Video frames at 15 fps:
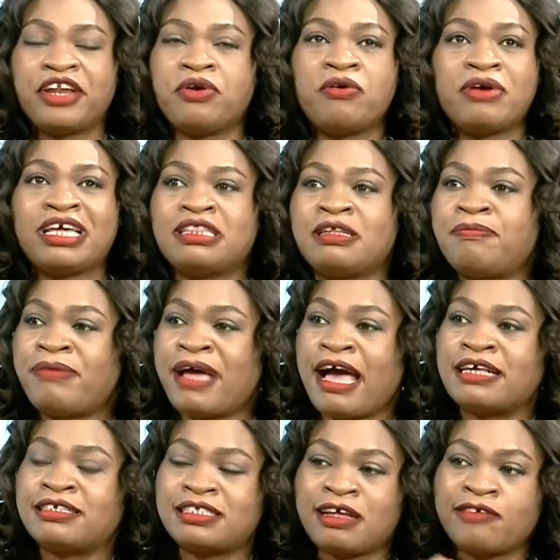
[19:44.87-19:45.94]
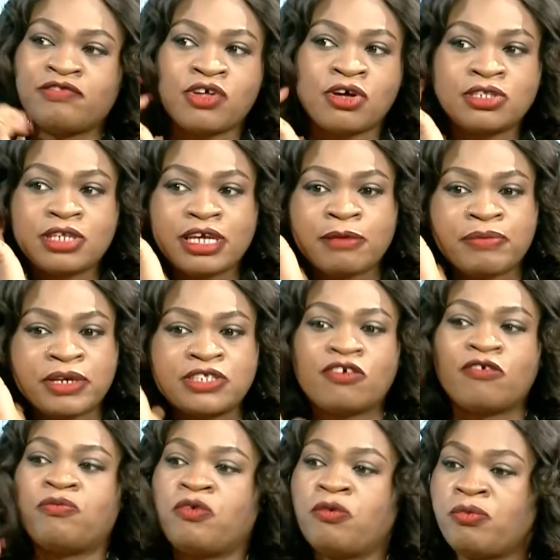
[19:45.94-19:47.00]
I know in the past I've done a
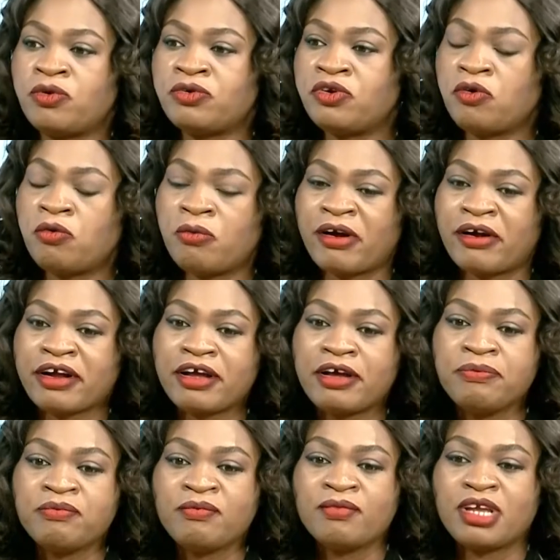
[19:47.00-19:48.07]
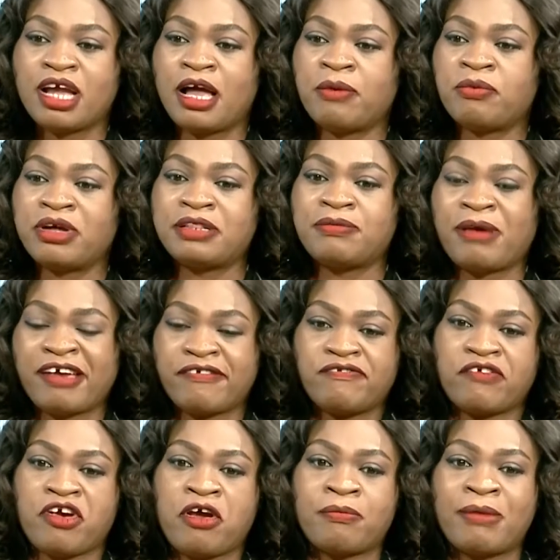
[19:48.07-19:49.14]
bit of pro bono work at
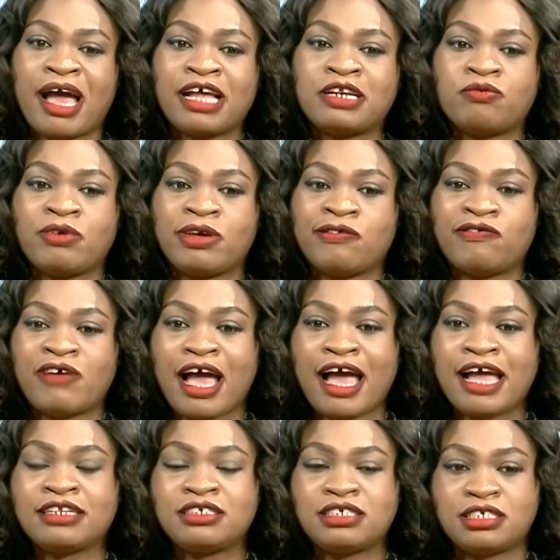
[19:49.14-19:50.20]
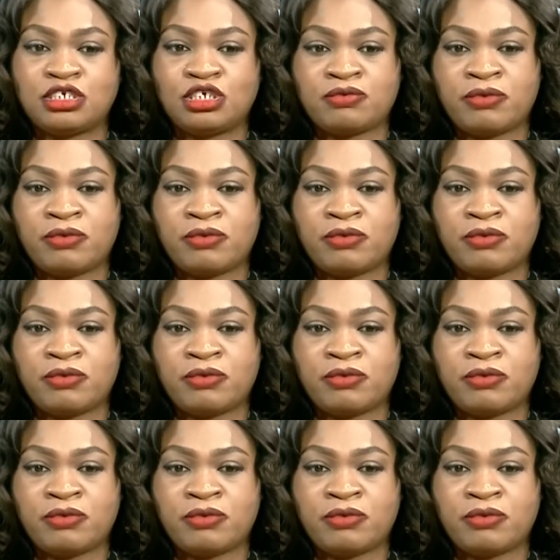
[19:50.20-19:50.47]
my firm, and we've had